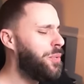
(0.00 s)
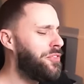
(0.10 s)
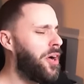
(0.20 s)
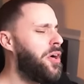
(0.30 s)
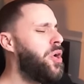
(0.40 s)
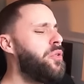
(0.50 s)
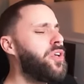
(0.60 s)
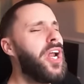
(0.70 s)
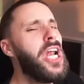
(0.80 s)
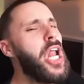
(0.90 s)
we've got
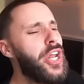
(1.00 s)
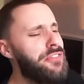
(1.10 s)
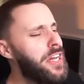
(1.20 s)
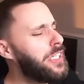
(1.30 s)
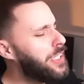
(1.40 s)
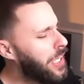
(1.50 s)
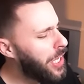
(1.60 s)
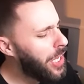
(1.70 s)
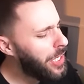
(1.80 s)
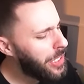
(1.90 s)
Got a lot of little,
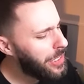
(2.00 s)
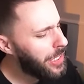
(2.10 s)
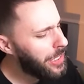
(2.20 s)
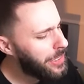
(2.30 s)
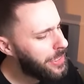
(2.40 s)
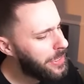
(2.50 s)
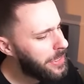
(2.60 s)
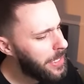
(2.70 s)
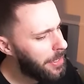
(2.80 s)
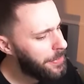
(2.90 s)
little, little, little
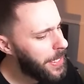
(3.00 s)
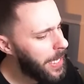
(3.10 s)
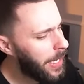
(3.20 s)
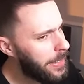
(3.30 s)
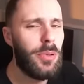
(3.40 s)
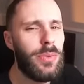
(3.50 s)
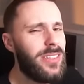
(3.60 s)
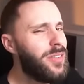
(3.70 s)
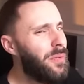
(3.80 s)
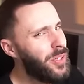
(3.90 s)
stuff here, but we're
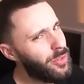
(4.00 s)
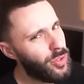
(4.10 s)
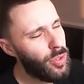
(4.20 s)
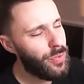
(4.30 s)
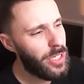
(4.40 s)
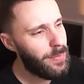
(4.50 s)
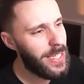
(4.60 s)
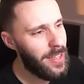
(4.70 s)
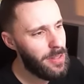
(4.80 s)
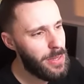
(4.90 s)
not, I'm not sure if we're going to
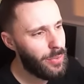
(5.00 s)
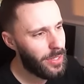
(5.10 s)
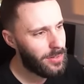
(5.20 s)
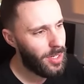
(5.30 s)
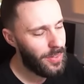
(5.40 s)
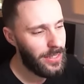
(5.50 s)
be getting the mill next turn.